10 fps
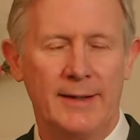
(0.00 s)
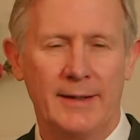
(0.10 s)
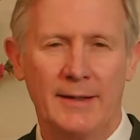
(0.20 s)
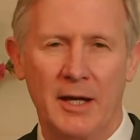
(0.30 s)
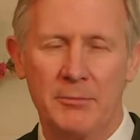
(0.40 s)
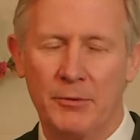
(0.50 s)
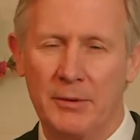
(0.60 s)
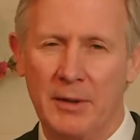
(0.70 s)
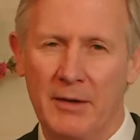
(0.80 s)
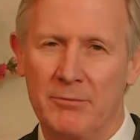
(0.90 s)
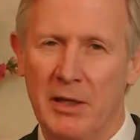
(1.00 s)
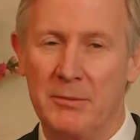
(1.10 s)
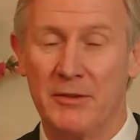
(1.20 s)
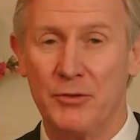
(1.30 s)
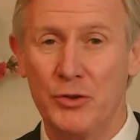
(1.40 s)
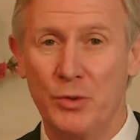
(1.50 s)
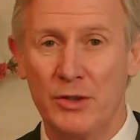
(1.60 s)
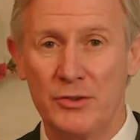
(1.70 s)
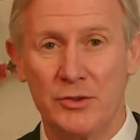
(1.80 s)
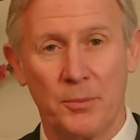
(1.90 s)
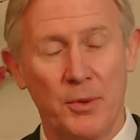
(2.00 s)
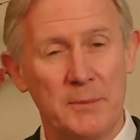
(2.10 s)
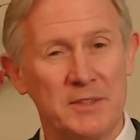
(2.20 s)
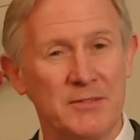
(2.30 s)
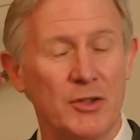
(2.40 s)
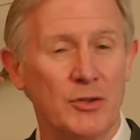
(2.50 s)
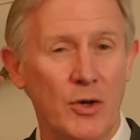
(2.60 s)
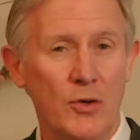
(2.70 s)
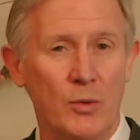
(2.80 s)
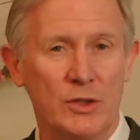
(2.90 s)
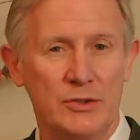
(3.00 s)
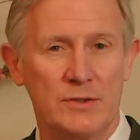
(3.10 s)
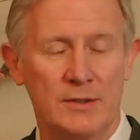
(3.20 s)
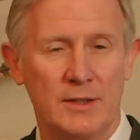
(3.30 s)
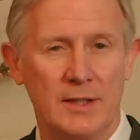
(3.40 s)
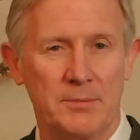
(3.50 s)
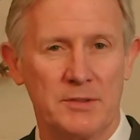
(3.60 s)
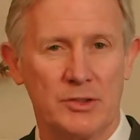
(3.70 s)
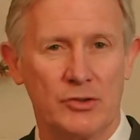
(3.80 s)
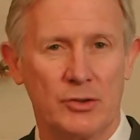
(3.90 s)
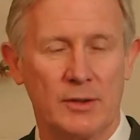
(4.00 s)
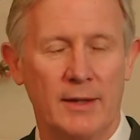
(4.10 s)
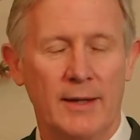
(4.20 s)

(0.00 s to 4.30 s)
And I will have maybe a few questions or perhaps even no questions in the deposition.